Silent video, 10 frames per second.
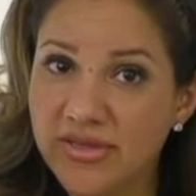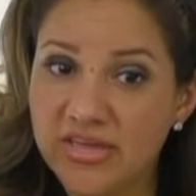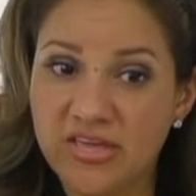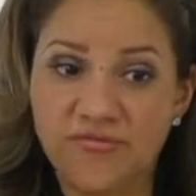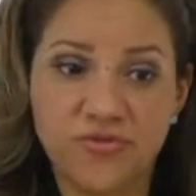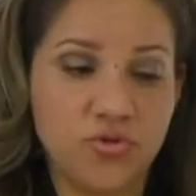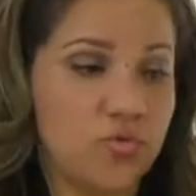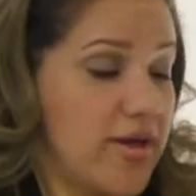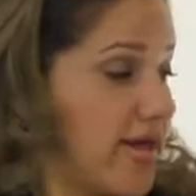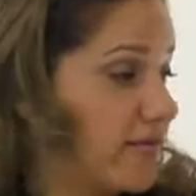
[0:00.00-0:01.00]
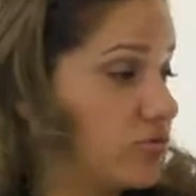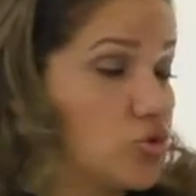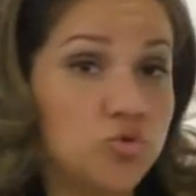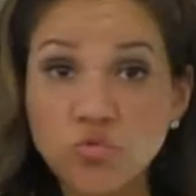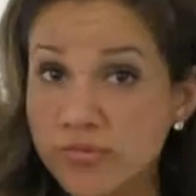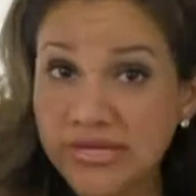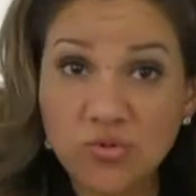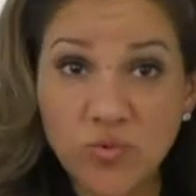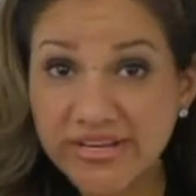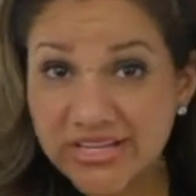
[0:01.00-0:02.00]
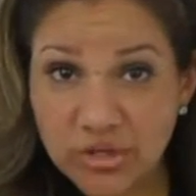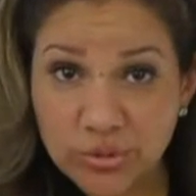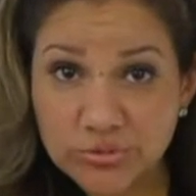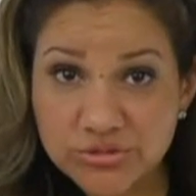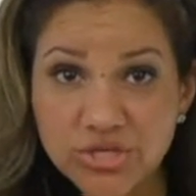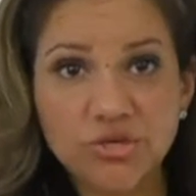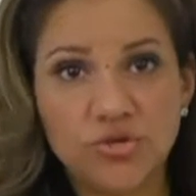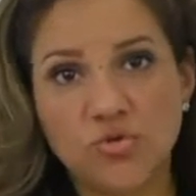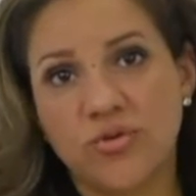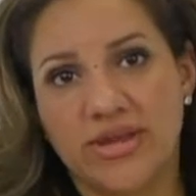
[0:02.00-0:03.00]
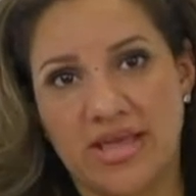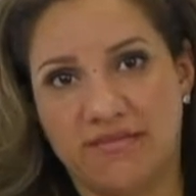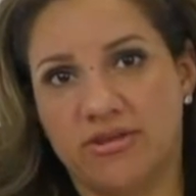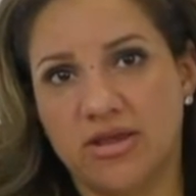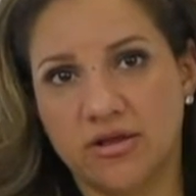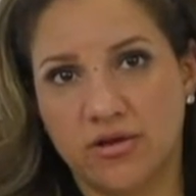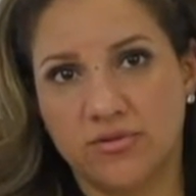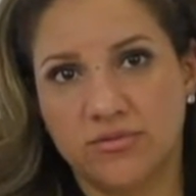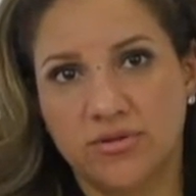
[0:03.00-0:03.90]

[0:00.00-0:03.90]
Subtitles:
If you have too many windows, you can have an echo.